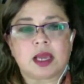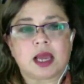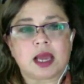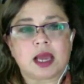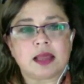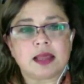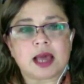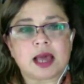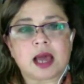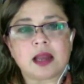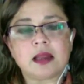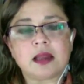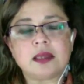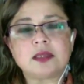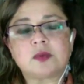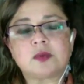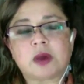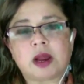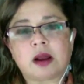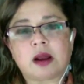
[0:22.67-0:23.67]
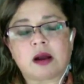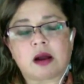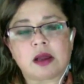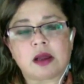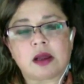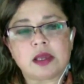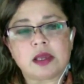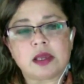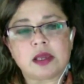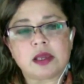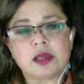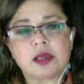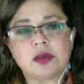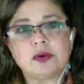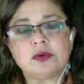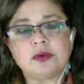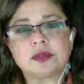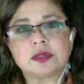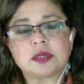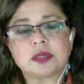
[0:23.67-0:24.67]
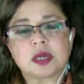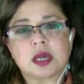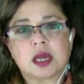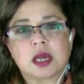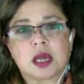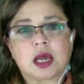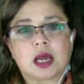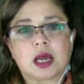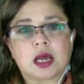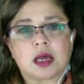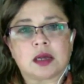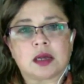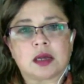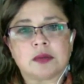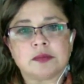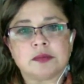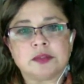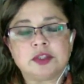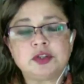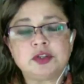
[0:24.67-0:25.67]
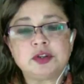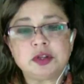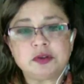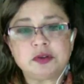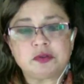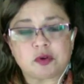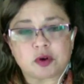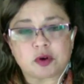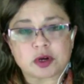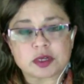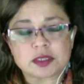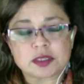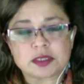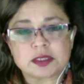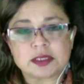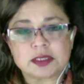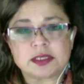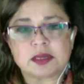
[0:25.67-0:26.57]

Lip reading: and that is where I use tuning forks.